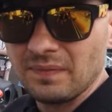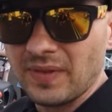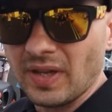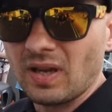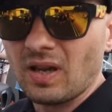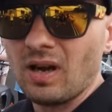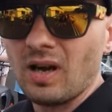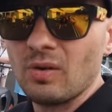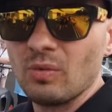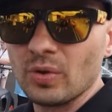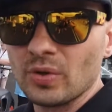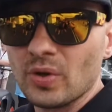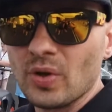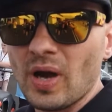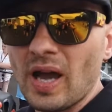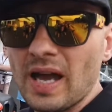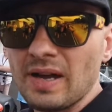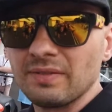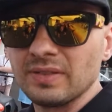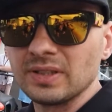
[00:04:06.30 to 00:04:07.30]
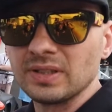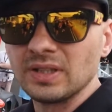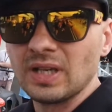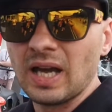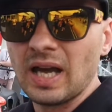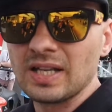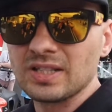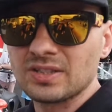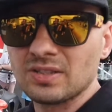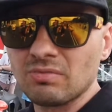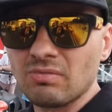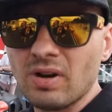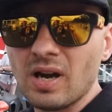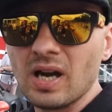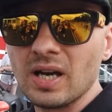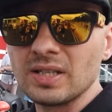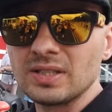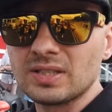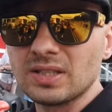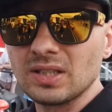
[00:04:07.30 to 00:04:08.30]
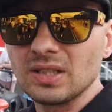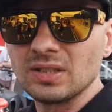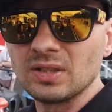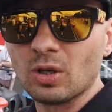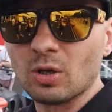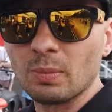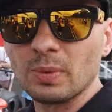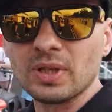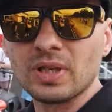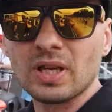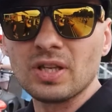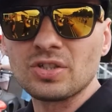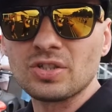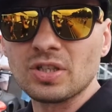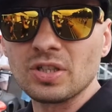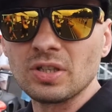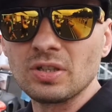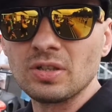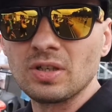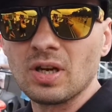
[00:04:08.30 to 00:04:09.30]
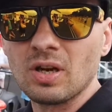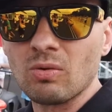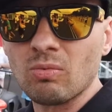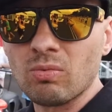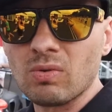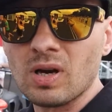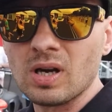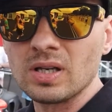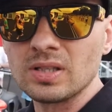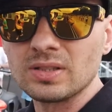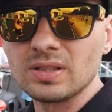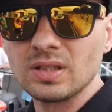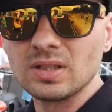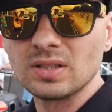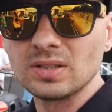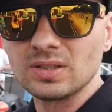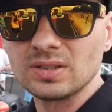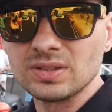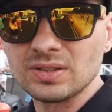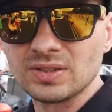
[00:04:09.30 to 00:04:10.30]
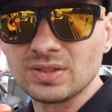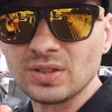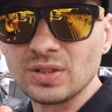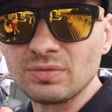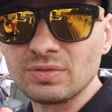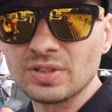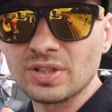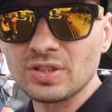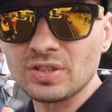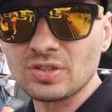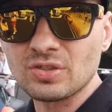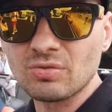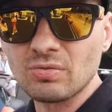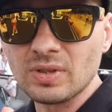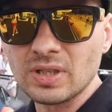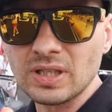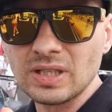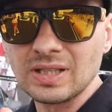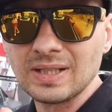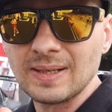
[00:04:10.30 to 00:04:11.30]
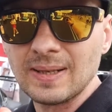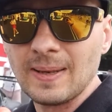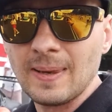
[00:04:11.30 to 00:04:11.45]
the car what you're having has the right documentation, right service history,